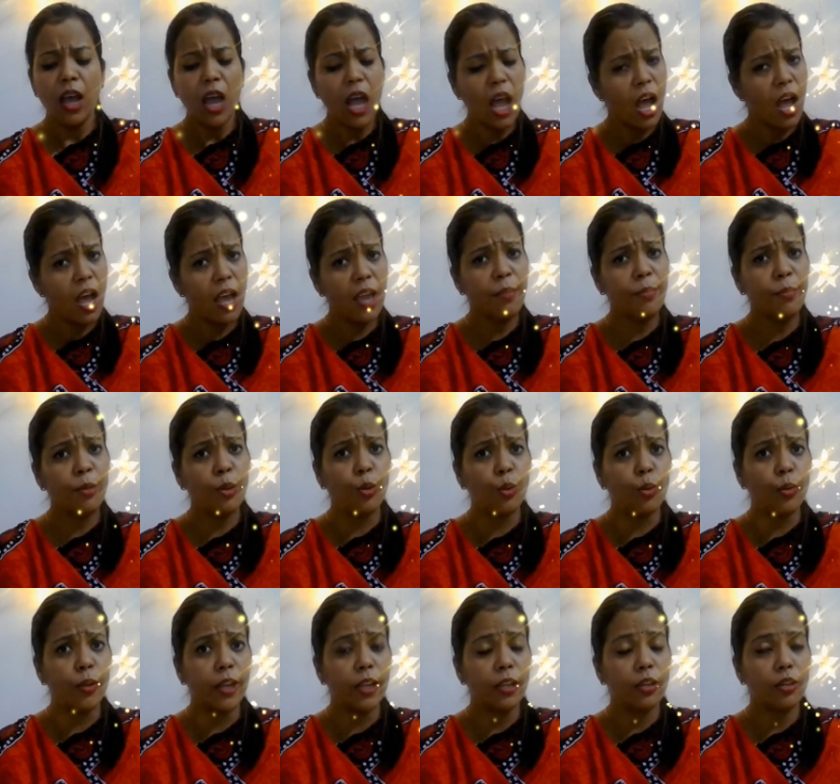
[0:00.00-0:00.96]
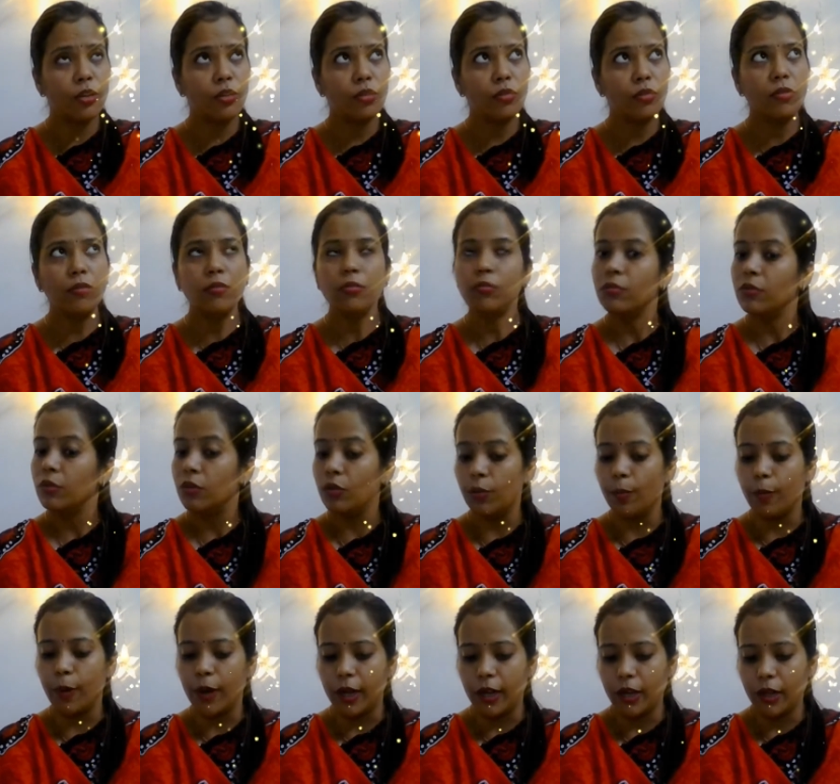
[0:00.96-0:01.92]
I'm going to
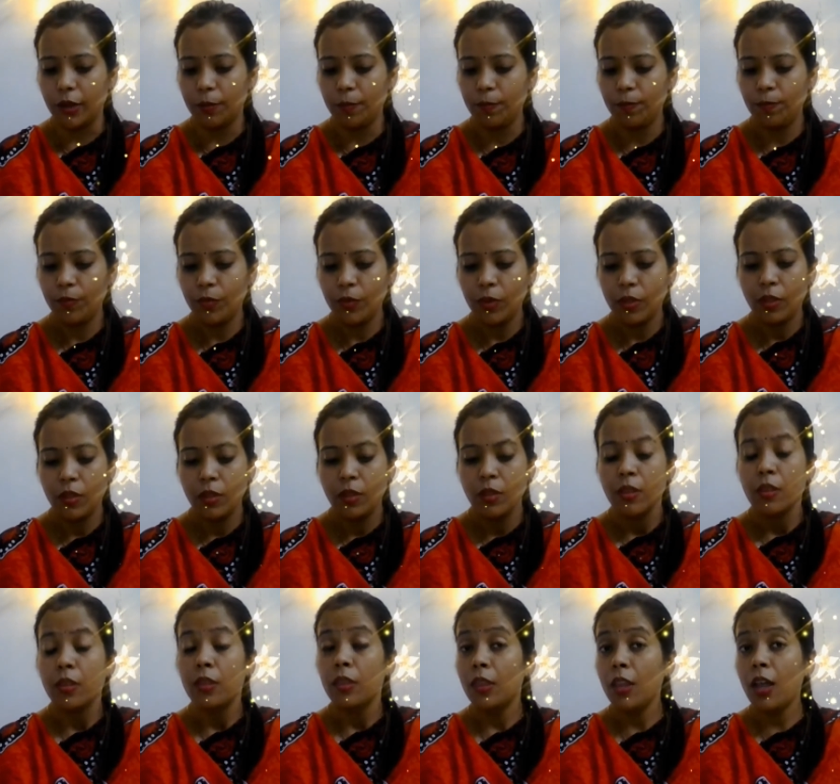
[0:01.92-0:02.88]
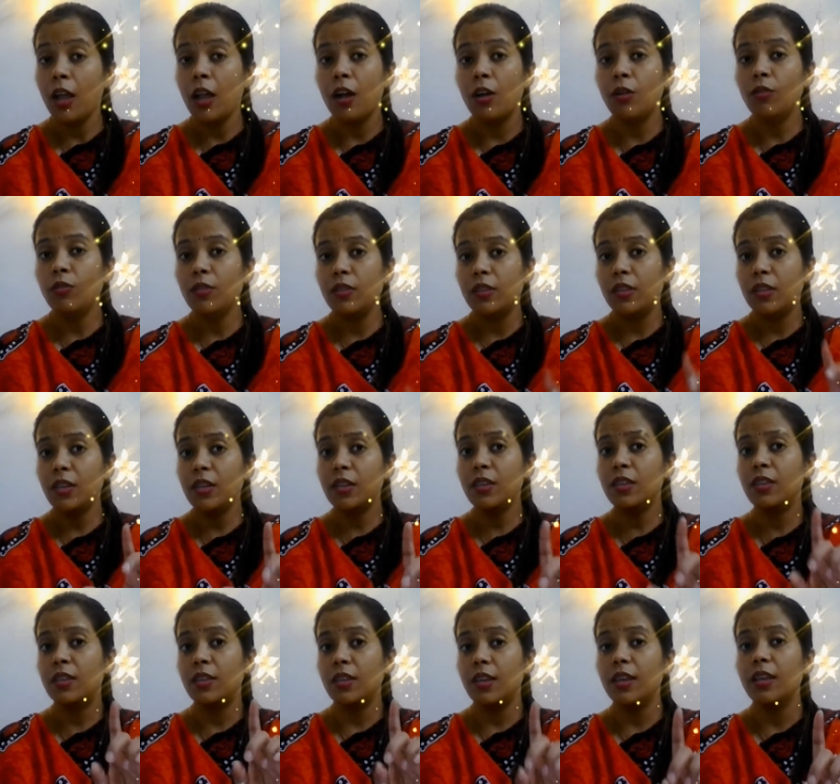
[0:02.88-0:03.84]
Dubai. Now,
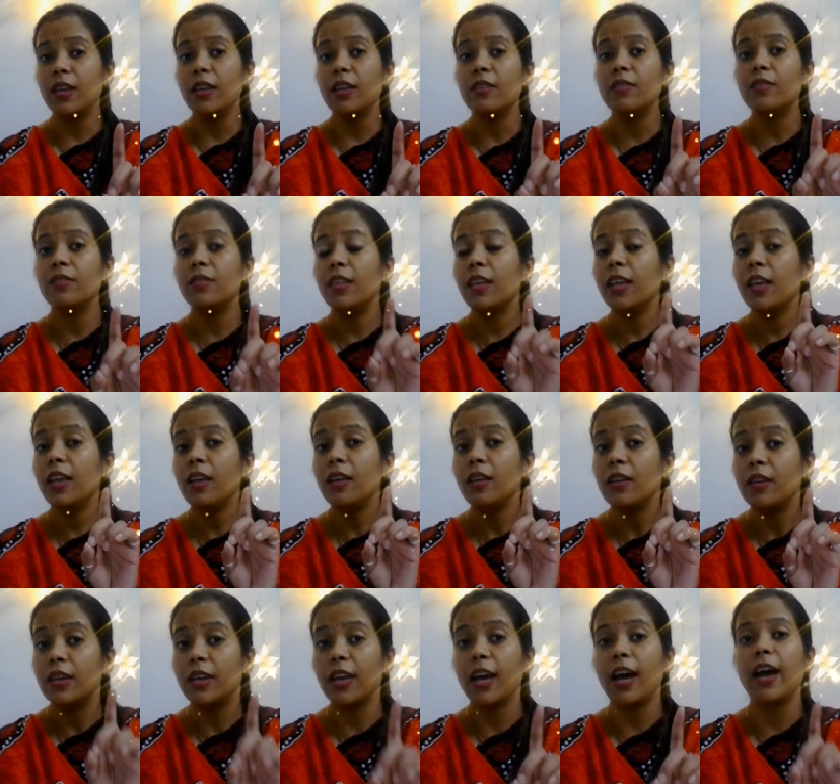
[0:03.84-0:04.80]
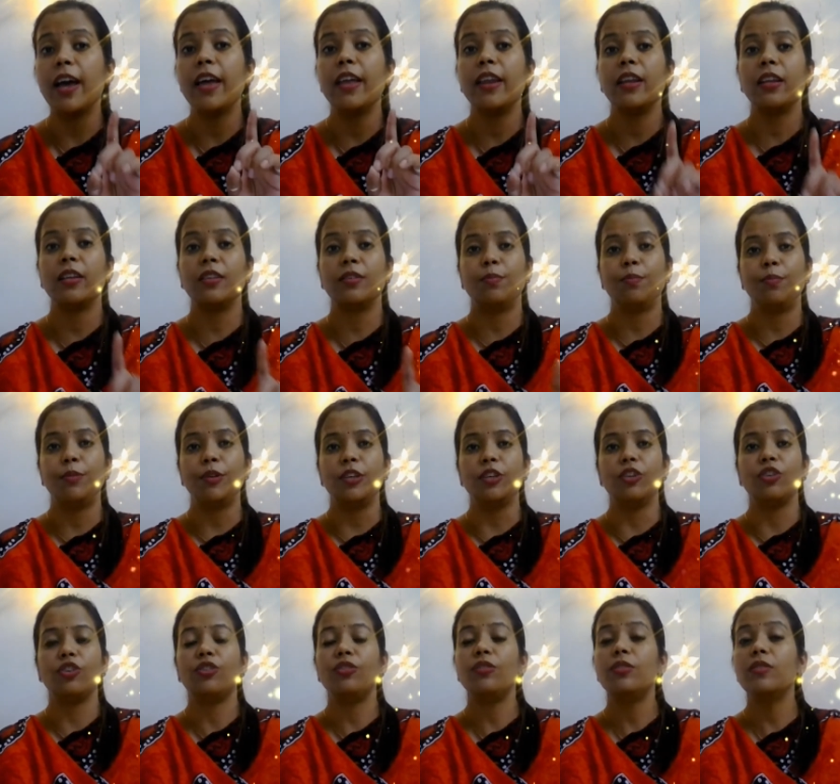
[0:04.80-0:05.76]
this is the direct
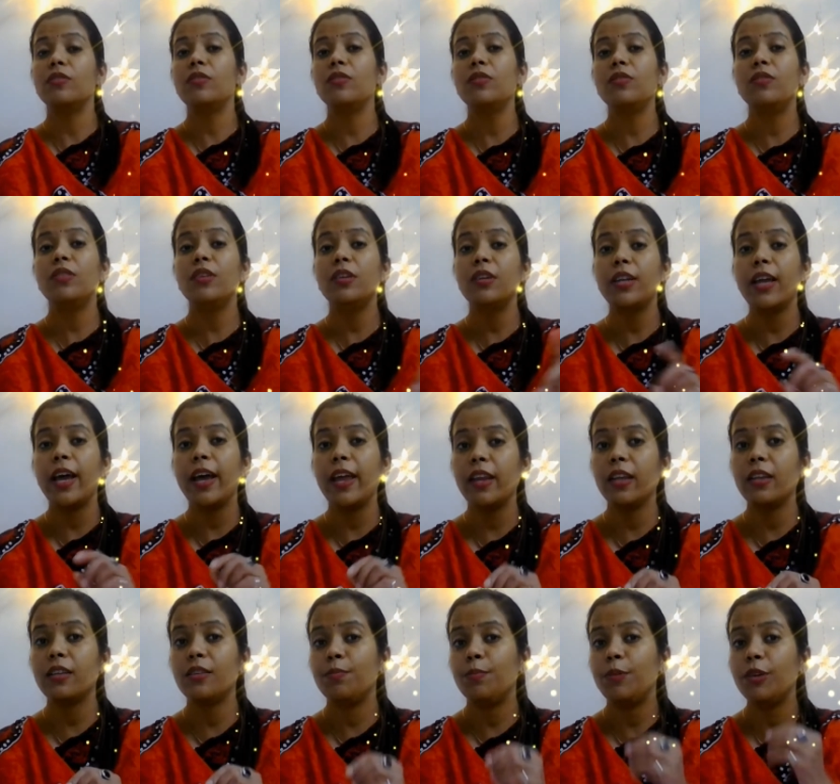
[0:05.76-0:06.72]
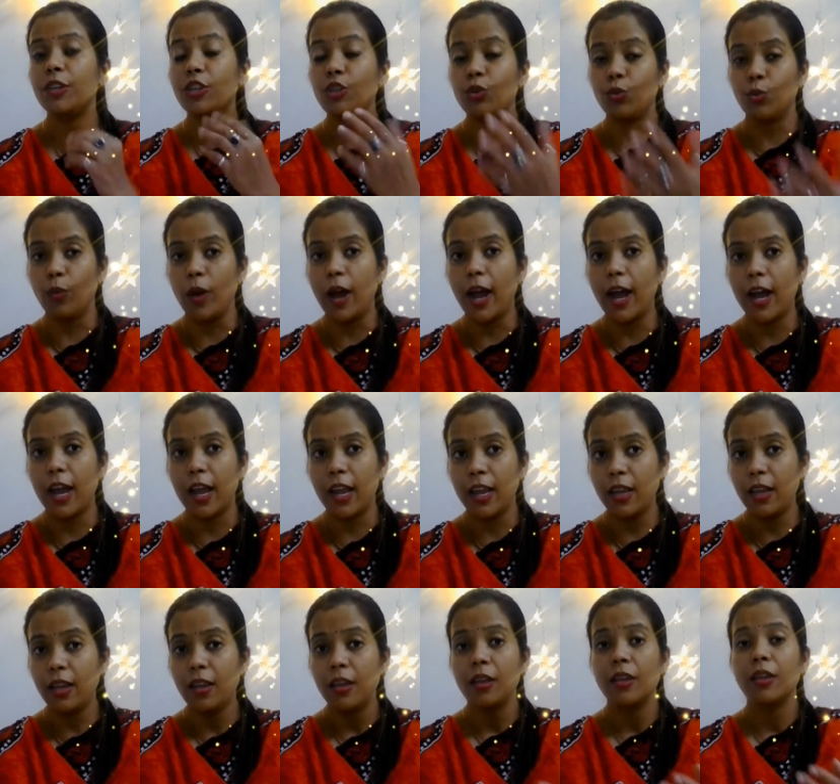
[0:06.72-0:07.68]
speech. This is the direct speech.
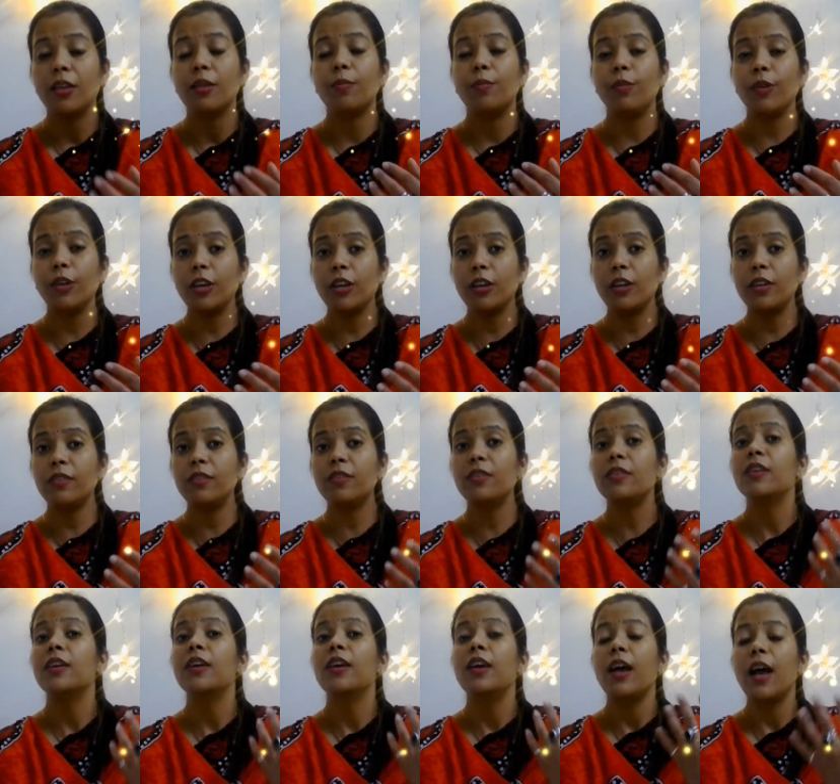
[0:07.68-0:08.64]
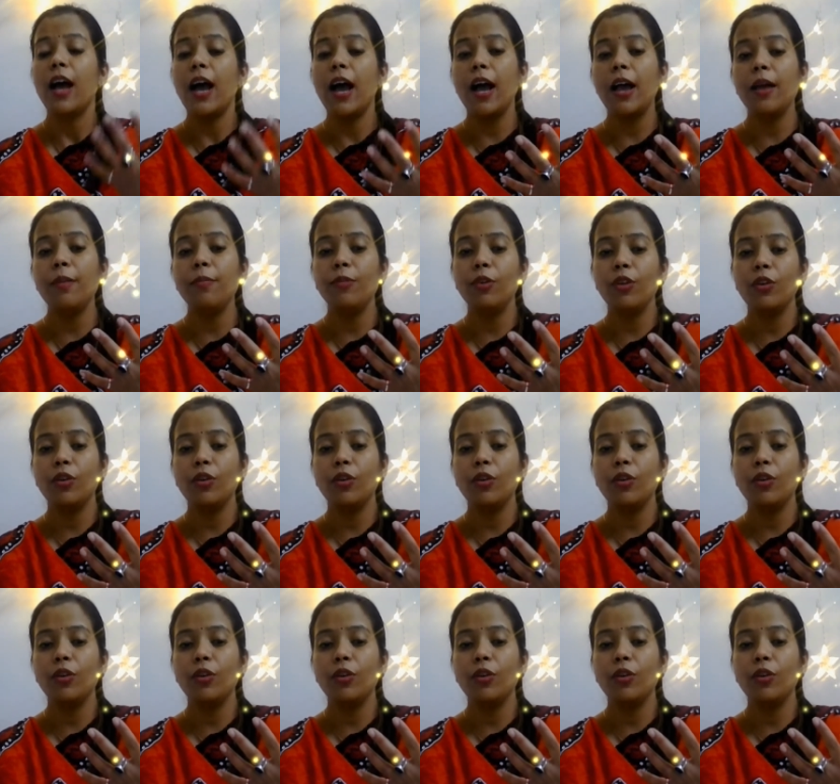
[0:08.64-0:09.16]
Why? Because I'm,